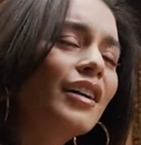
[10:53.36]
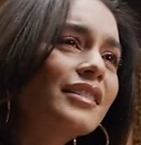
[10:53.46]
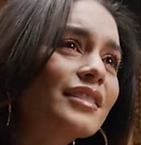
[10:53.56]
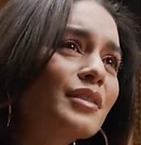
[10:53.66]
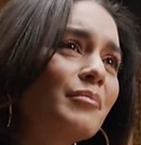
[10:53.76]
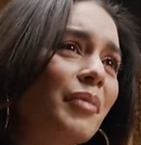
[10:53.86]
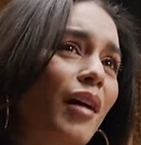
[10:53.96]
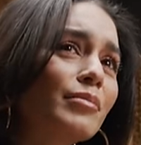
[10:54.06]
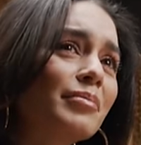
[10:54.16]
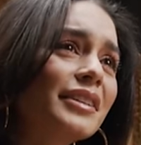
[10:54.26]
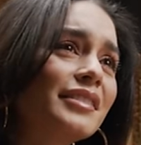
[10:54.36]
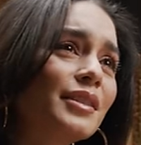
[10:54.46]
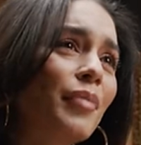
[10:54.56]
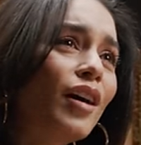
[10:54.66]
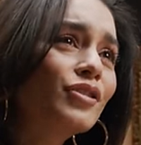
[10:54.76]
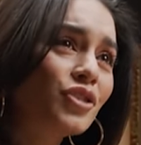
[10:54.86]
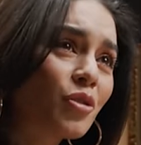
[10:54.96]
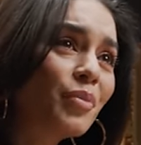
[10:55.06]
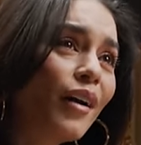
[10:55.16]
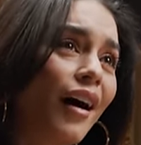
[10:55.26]
Honestly, probably Deepak
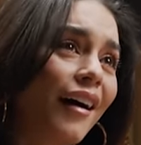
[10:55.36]
Chopra.